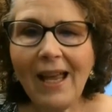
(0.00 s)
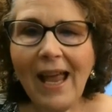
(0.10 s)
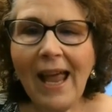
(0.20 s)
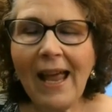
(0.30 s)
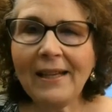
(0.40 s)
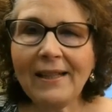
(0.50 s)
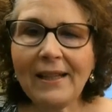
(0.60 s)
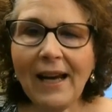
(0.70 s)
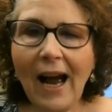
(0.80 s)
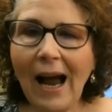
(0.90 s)
And
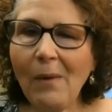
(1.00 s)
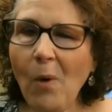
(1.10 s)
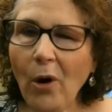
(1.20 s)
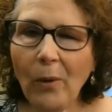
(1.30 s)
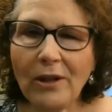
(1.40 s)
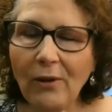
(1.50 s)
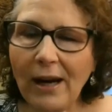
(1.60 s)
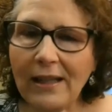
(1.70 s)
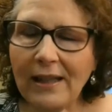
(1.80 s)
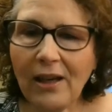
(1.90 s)
I won't go into
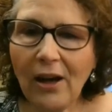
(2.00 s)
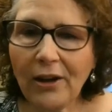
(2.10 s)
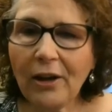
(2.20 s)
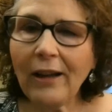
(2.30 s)
great detail here.